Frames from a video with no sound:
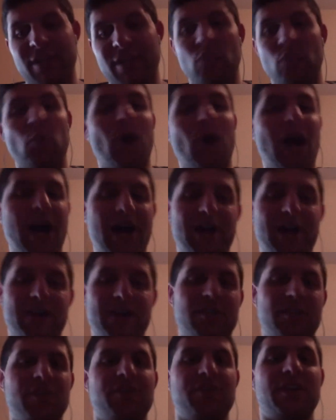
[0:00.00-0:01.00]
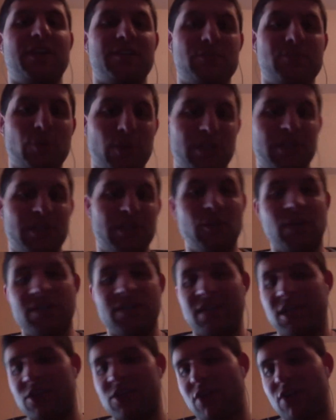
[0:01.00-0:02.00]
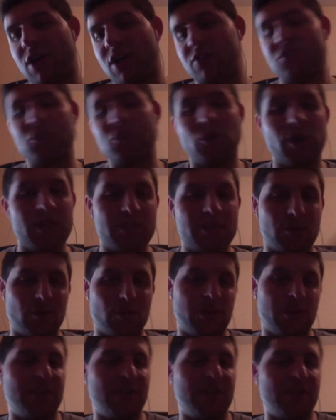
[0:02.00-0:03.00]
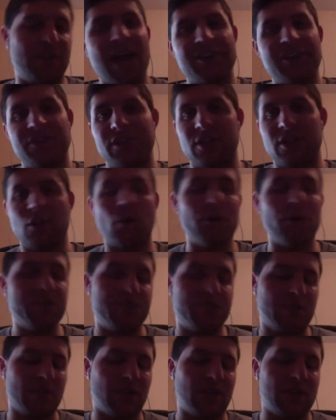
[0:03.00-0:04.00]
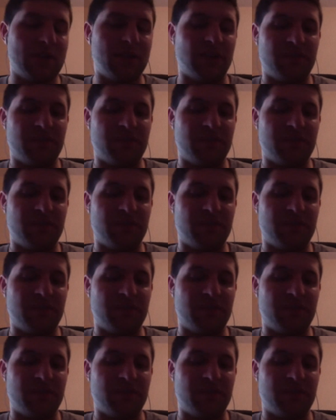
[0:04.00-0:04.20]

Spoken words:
why certain things do what they do because they cross joints and where they attach and the origin and all that stuff.